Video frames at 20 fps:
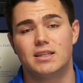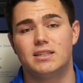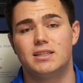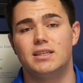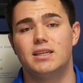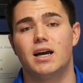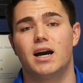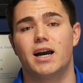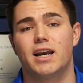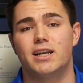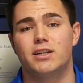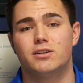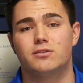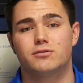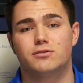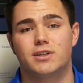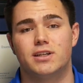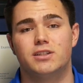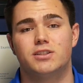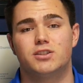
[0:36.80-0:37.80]

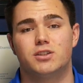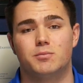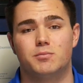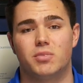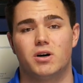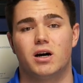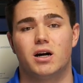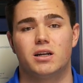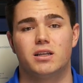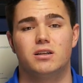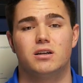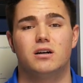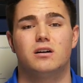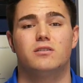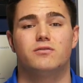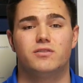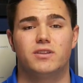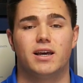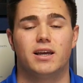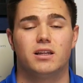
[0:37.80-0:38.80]
dehydrates your body
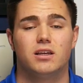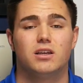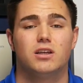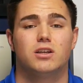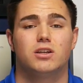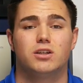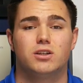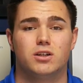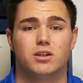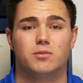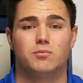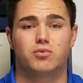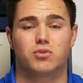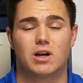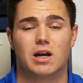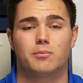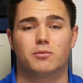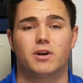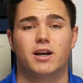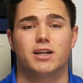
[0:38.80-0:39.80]
of that good
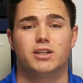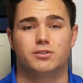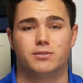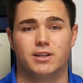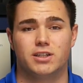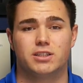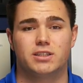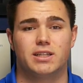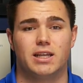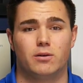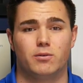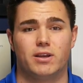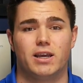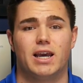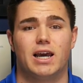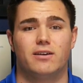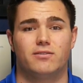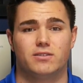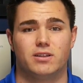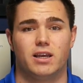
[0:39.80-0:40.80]
proper hydration that we
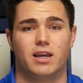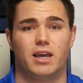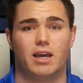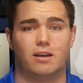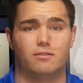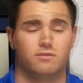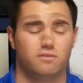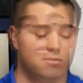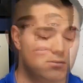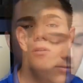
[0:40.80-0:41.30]
have to have.